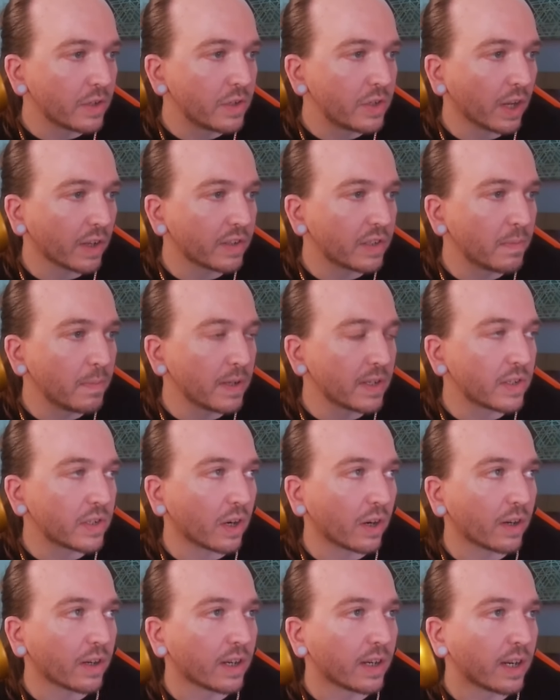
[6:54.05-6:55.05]
Just to be
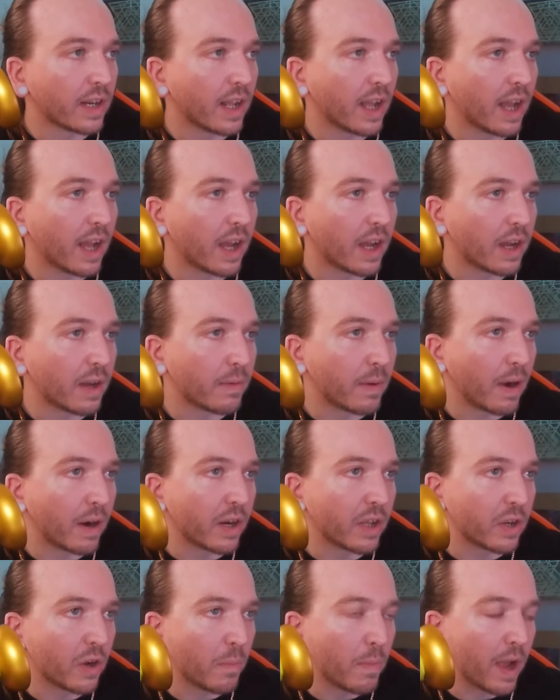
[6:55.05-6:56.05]
certain, I'm
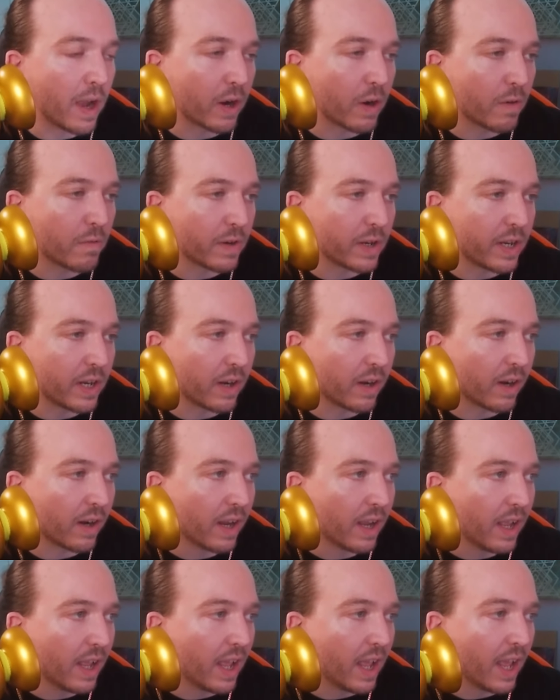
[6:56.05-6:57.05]
going to go back over
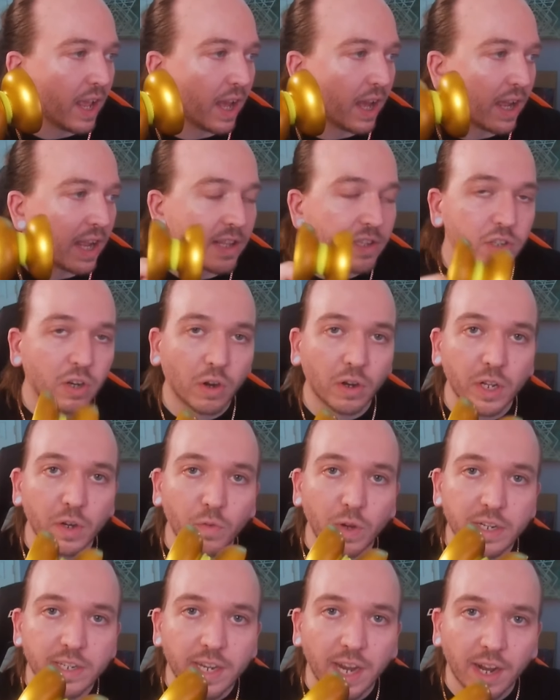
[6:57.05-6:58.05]
here. It's currently
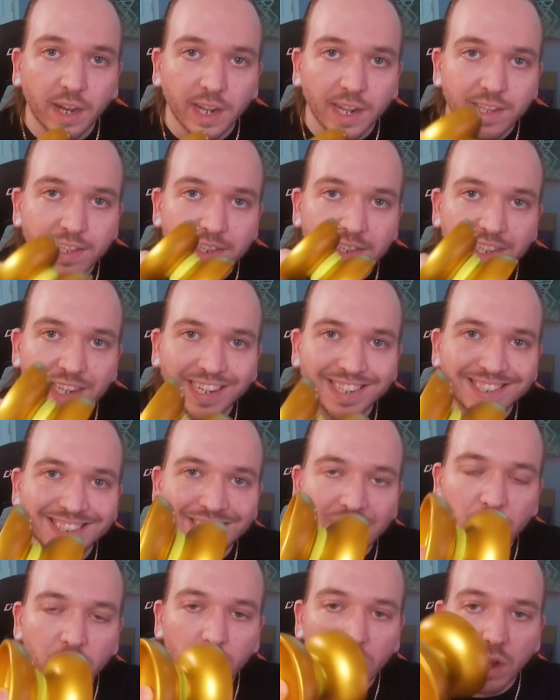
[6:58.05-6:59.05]
retailing at
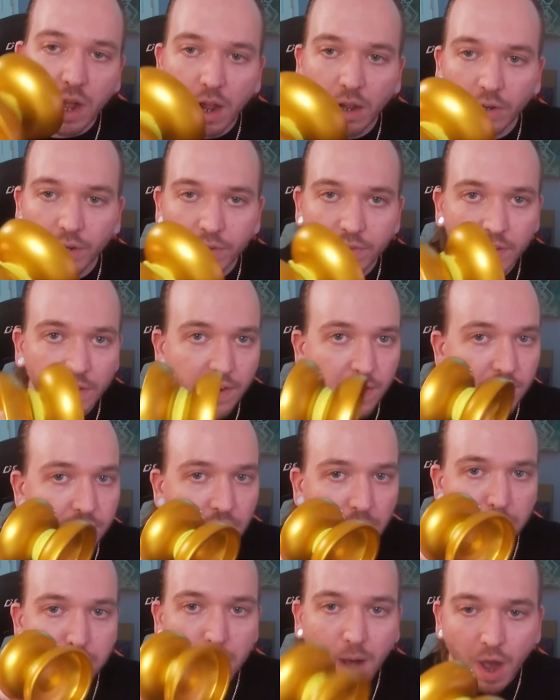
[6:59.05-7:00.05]
$62. It is
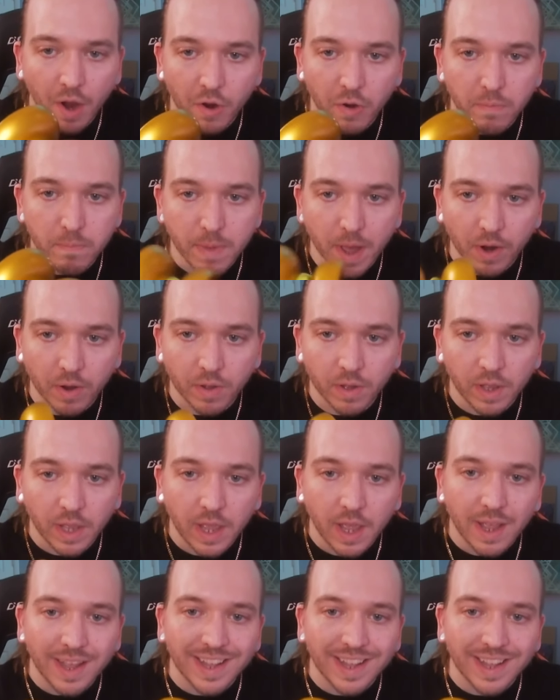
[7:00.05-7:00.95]
a mono metal.